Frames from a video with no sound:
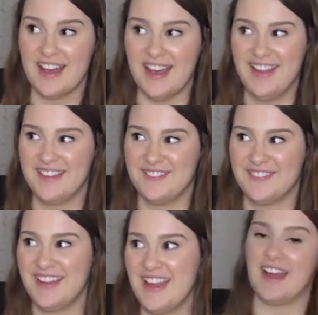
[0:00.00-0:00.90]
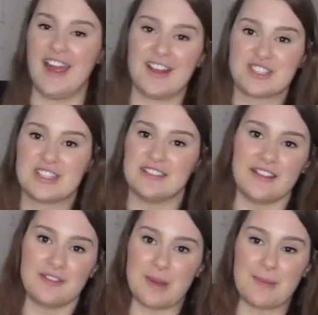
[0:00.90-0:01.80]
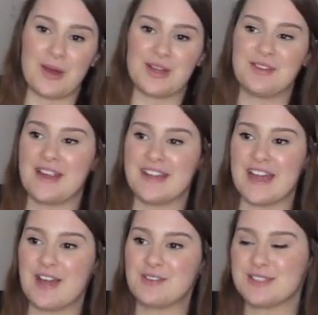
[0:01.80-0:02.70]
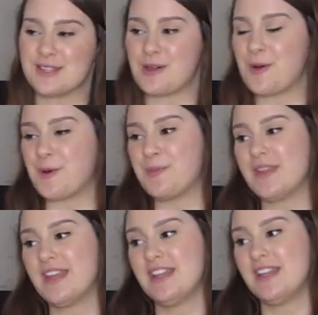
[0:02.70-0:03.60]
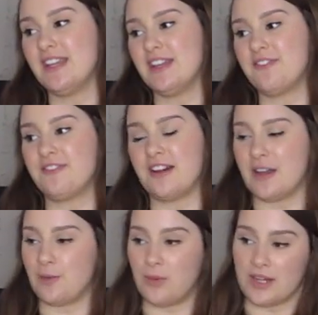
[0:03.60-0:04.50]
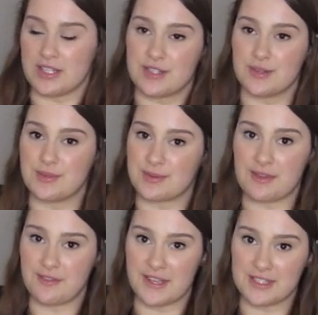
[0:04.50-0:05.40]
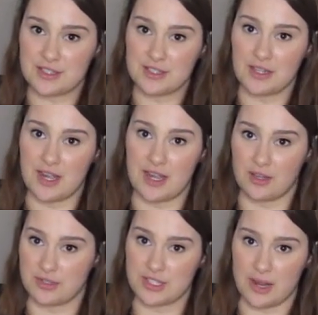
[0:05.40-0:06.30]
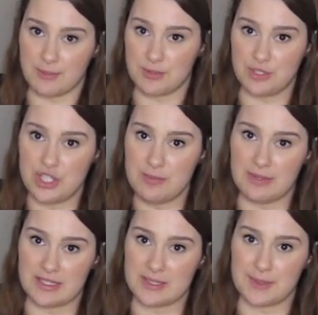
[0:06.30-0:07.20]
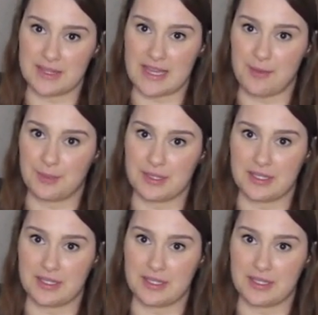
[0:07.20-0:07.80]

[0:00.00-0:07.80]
I actually love my body right now, so if I wanted to lose weight faster, I could stop doing cheat meals, but that